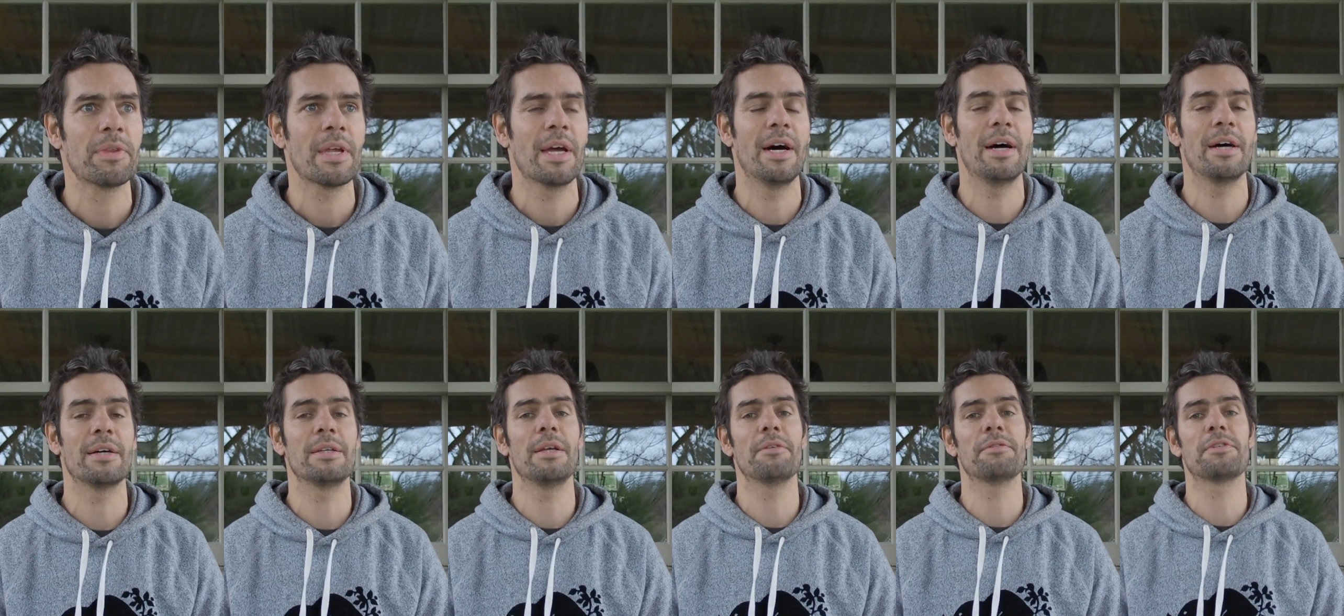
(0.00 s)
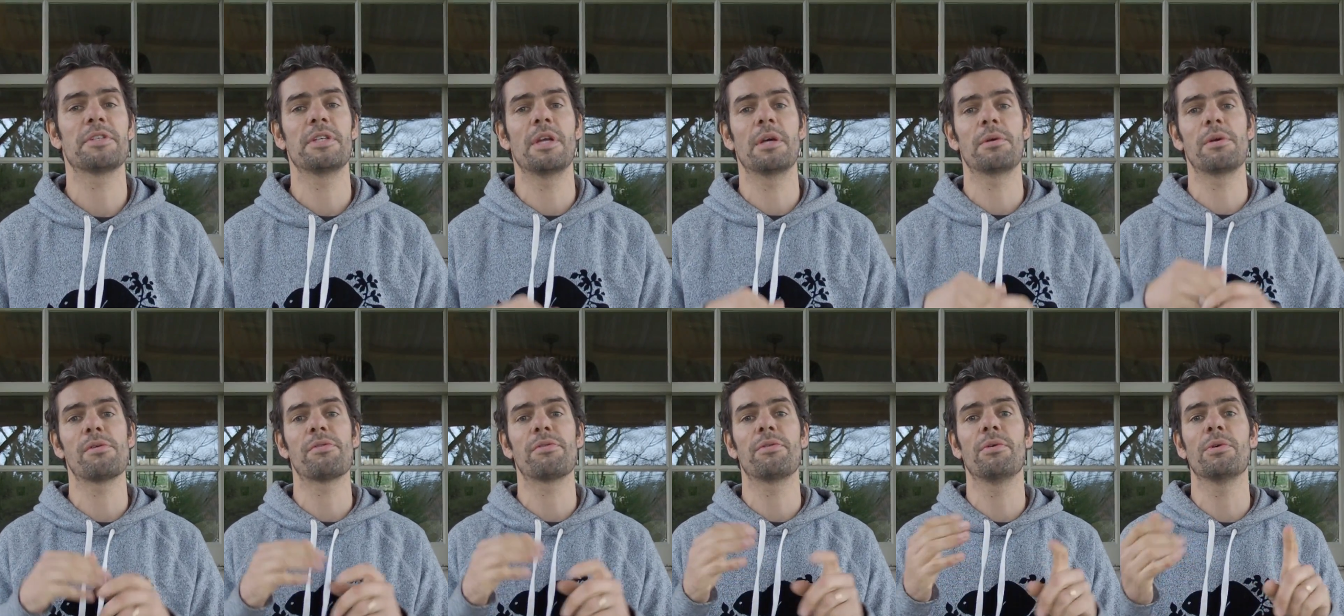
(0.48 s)
Uh, I'd love to know
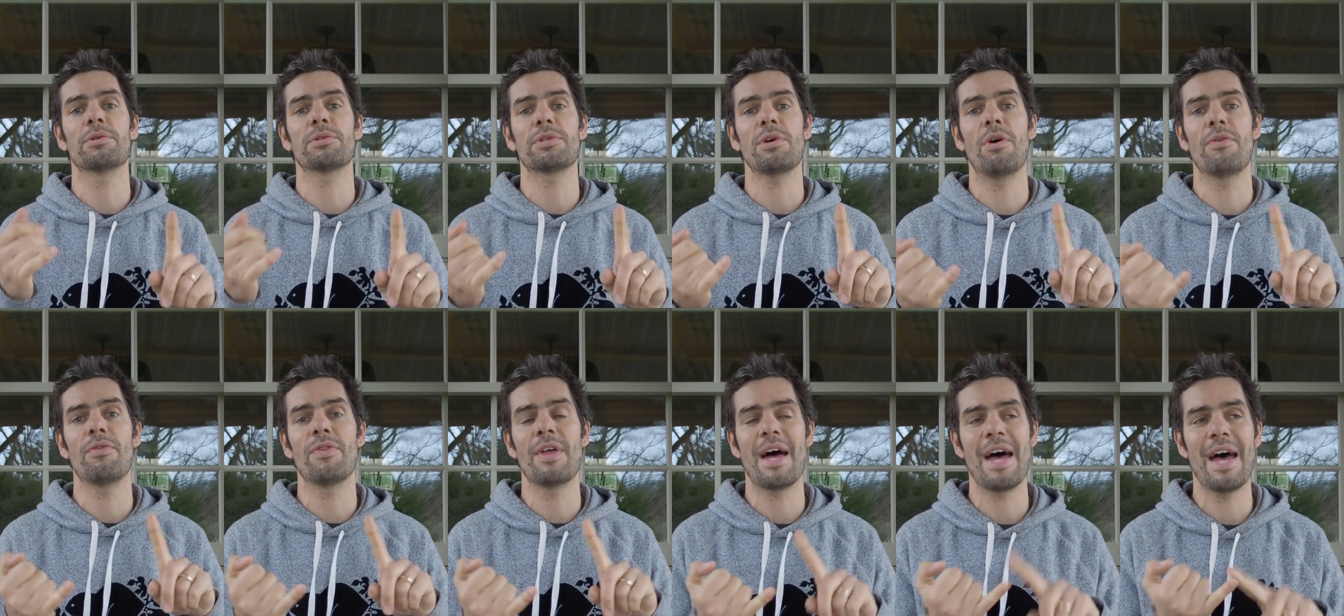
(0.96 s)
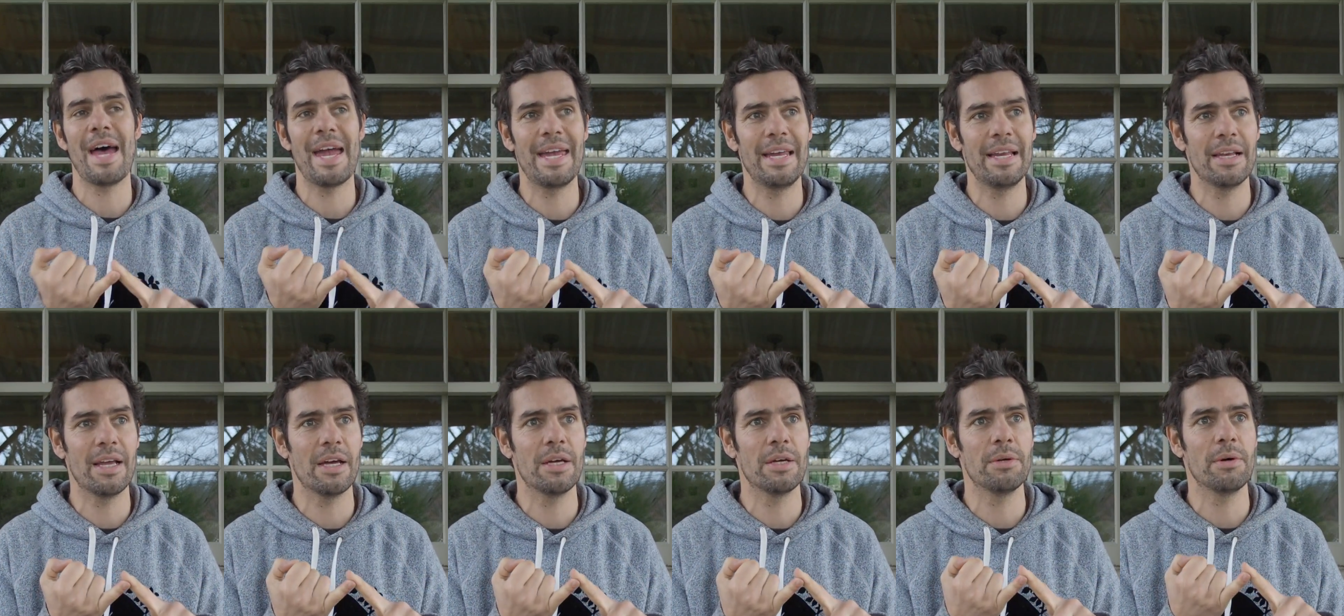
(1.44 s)
your thoughts on the
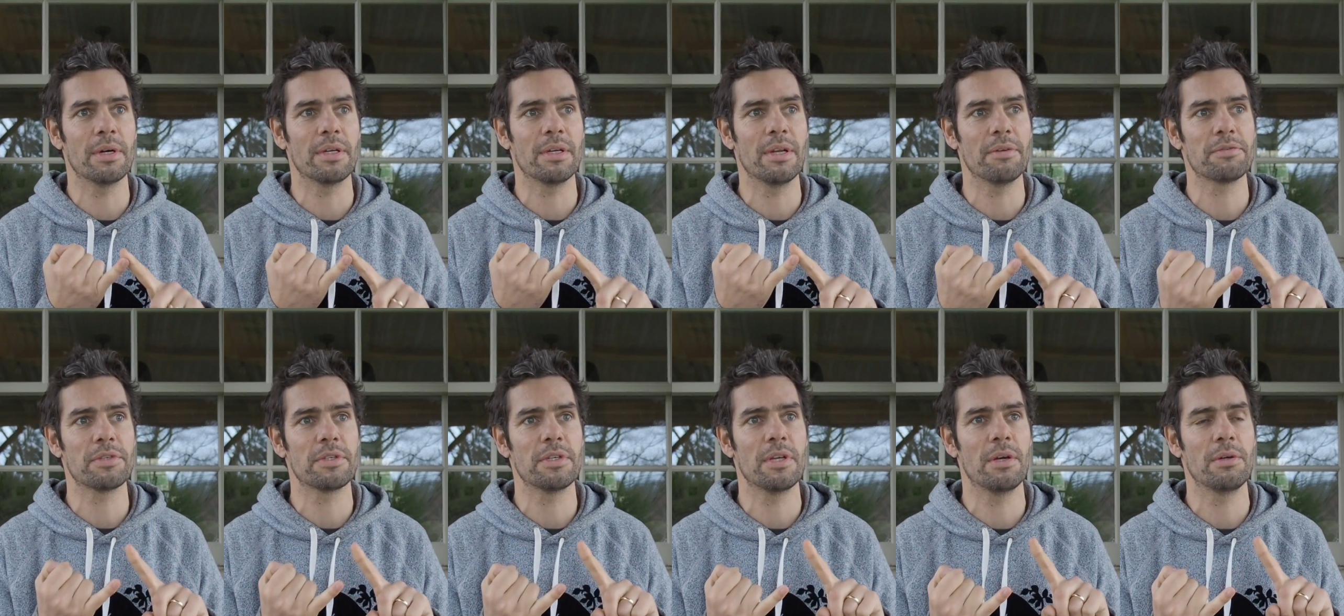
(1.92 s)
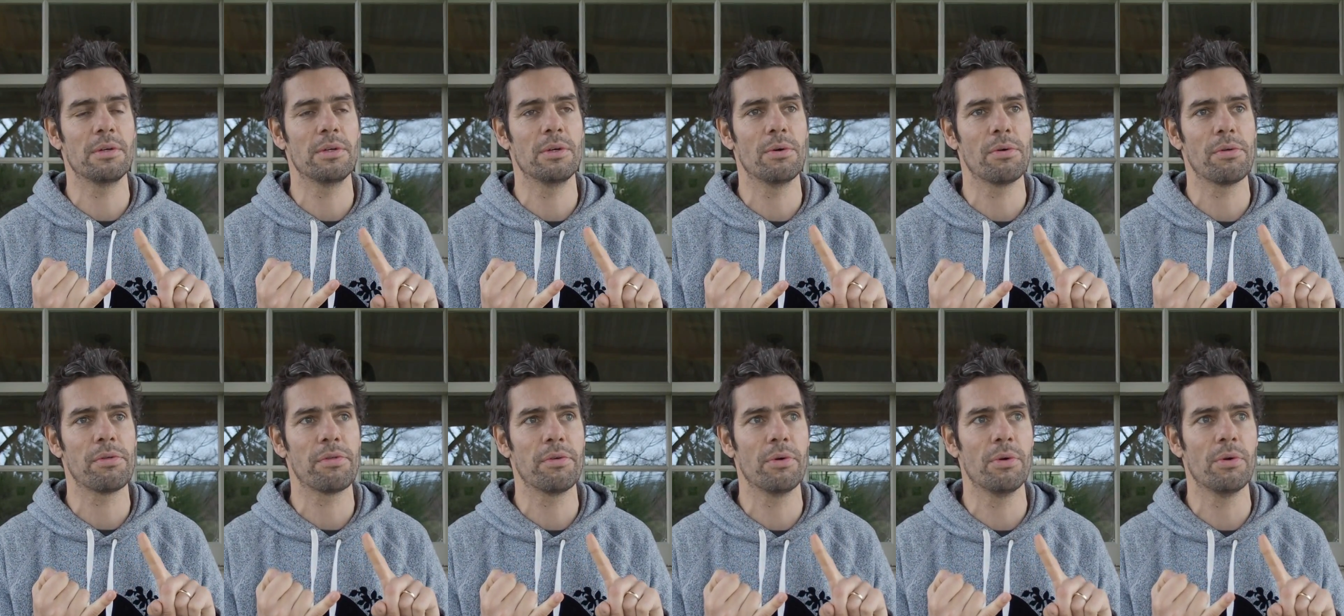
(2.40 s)
Halo. I'd love to know
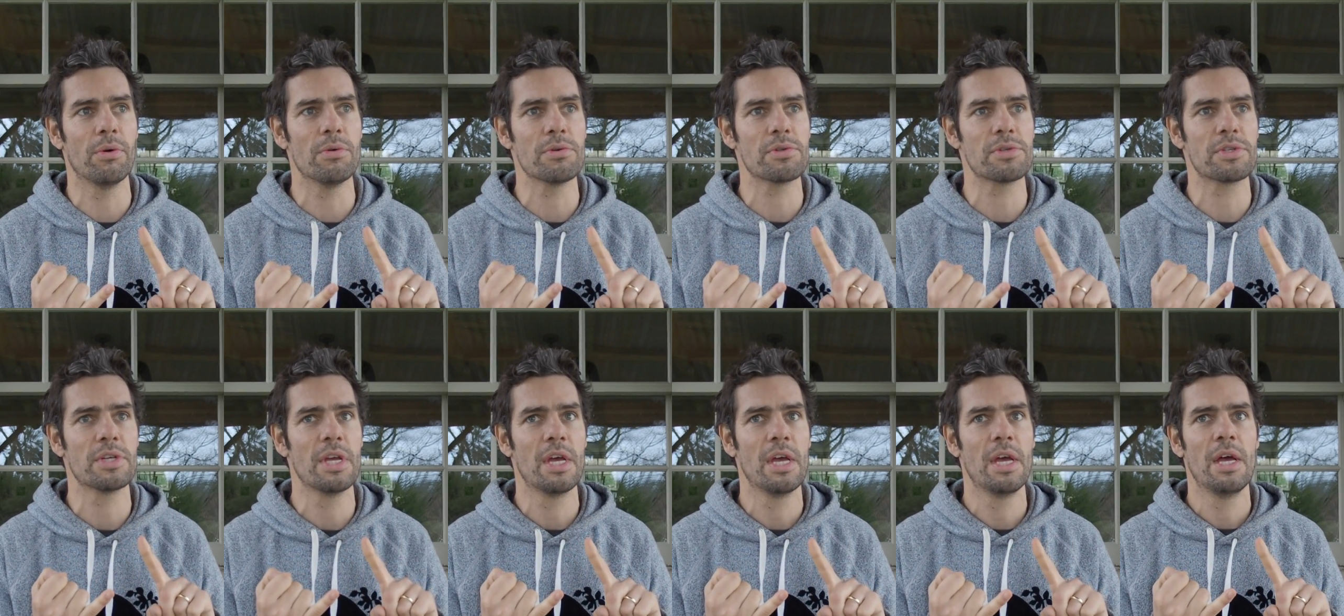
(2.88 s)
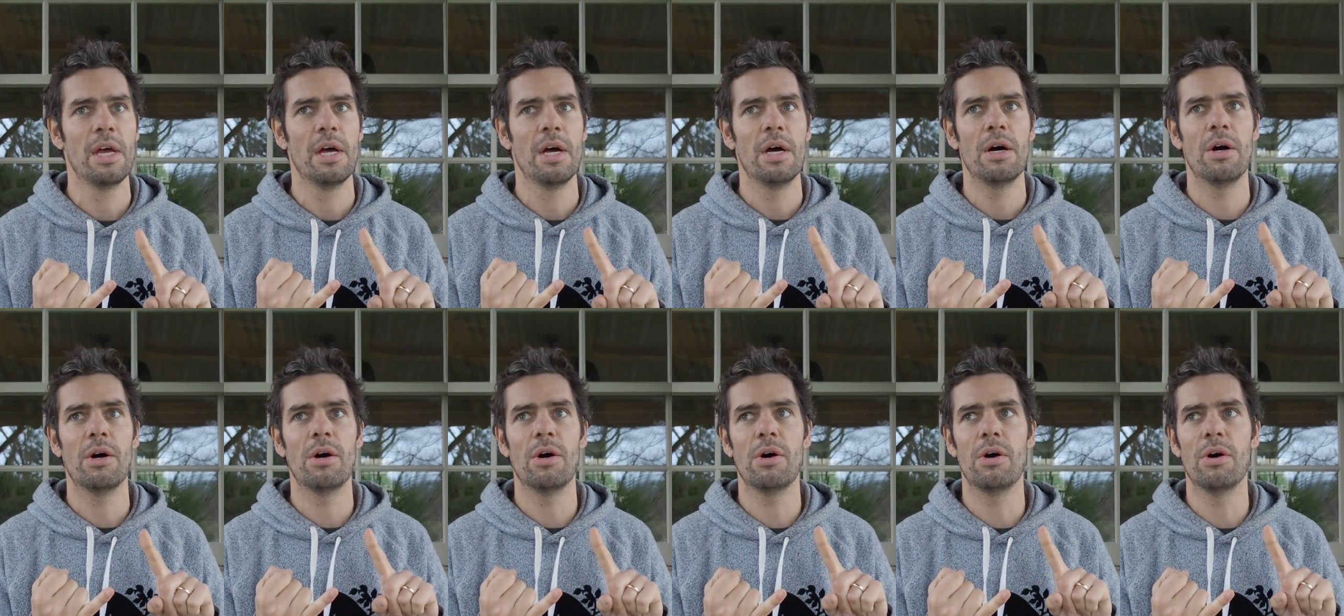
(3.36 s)
your thoughts
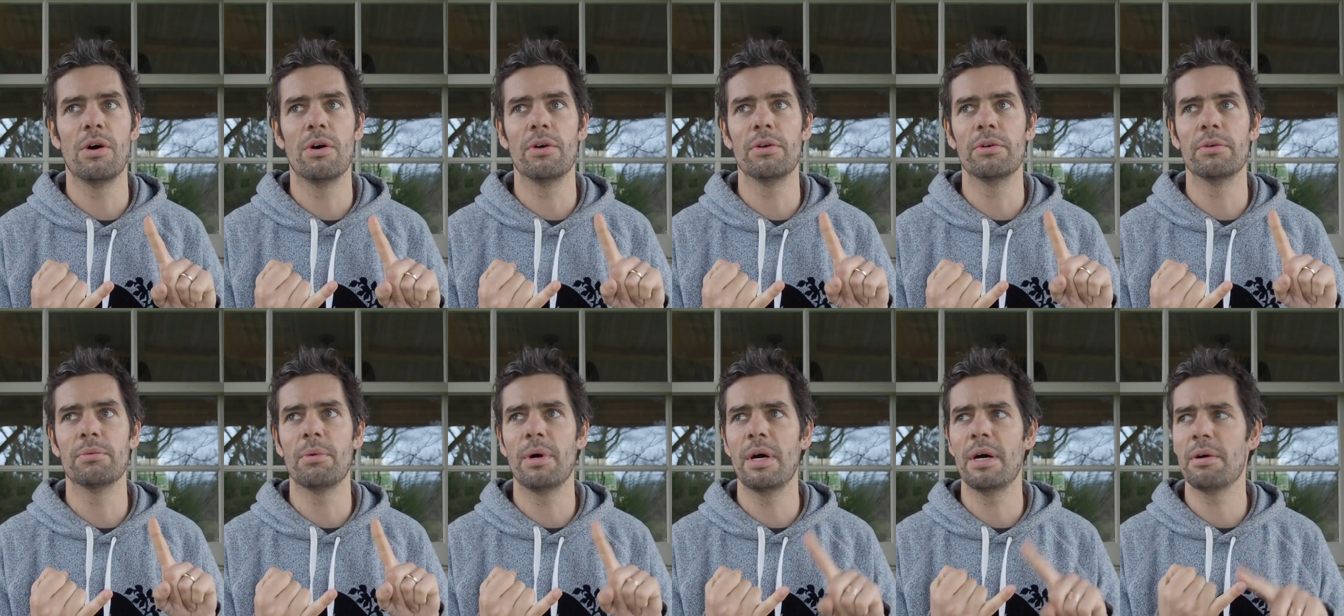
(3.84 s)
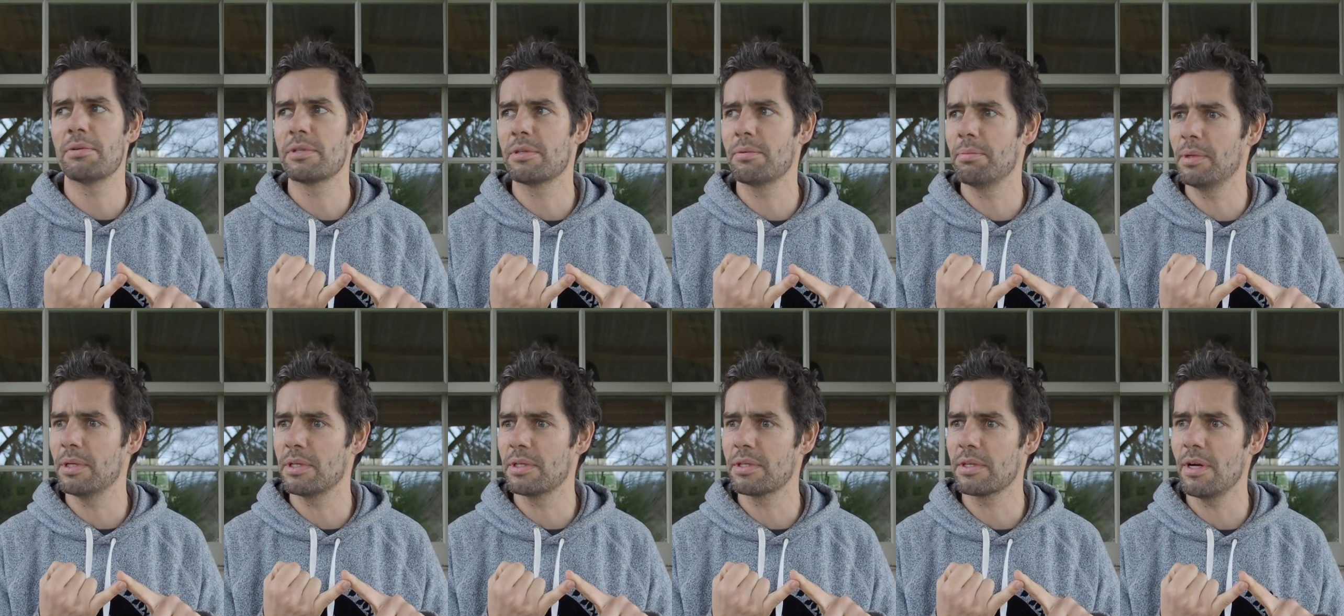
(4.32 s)
on what else
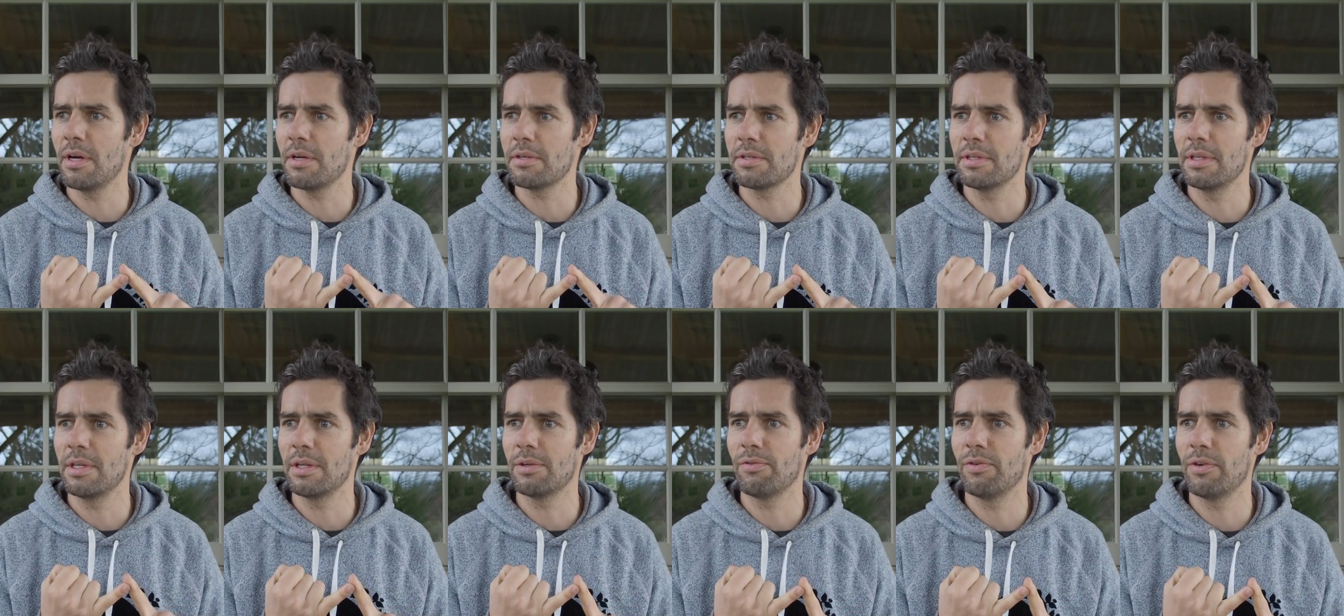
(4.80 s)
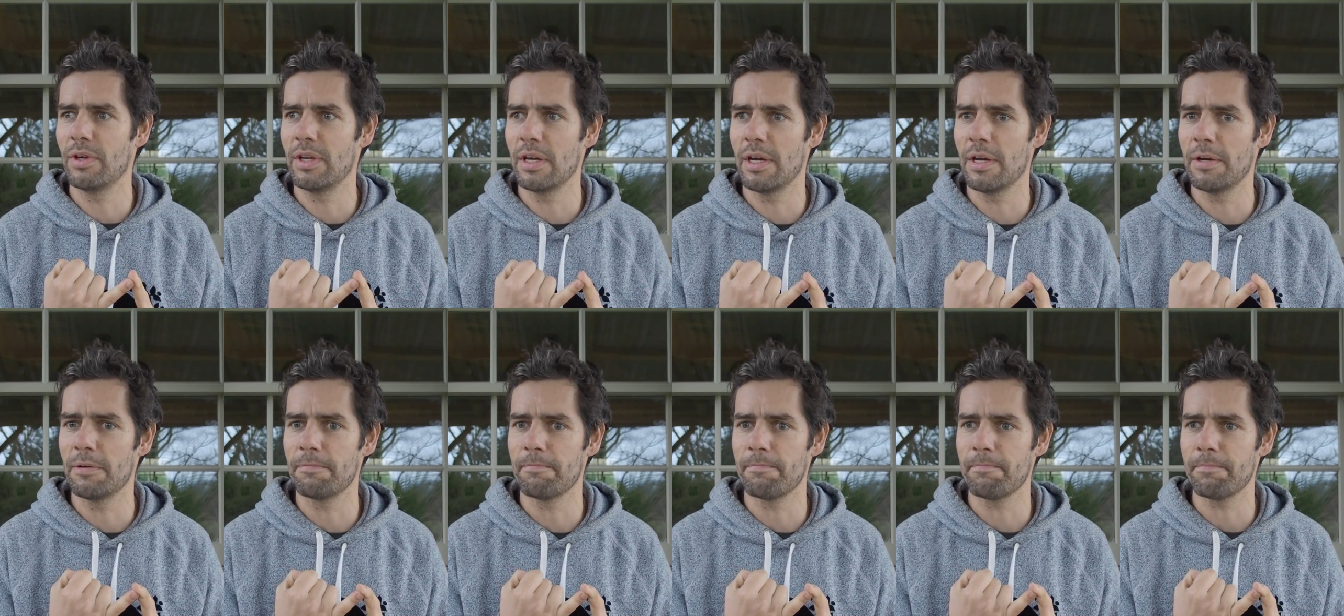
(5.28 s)
did we discuss in this
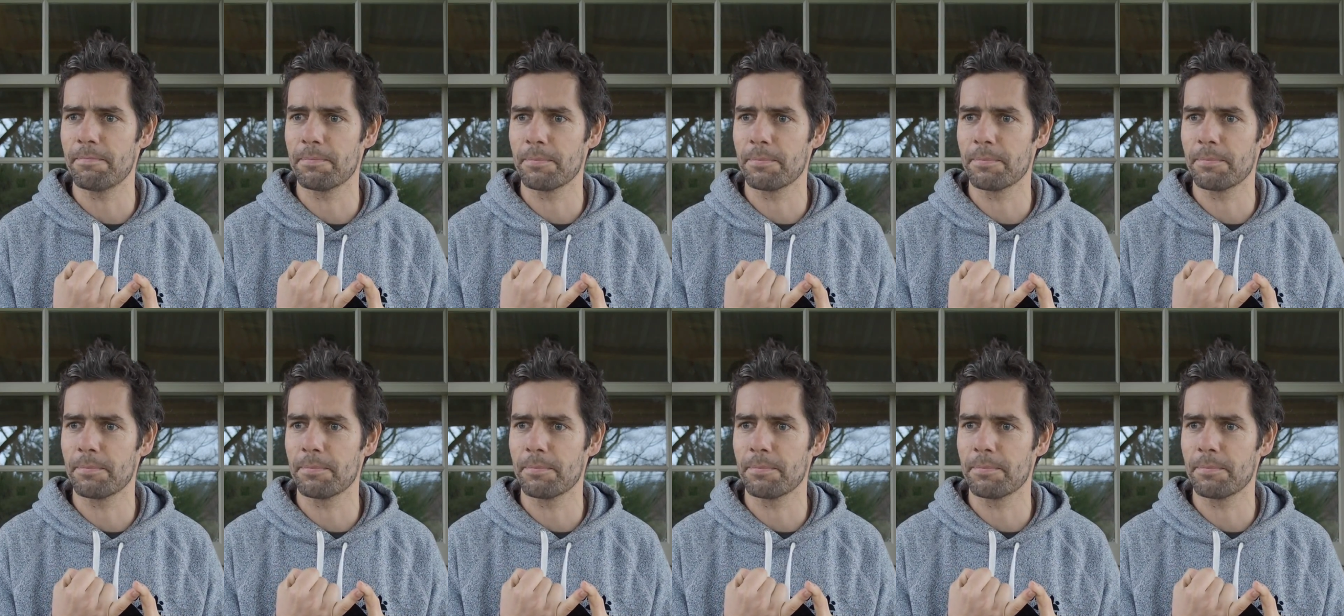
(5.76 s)
video.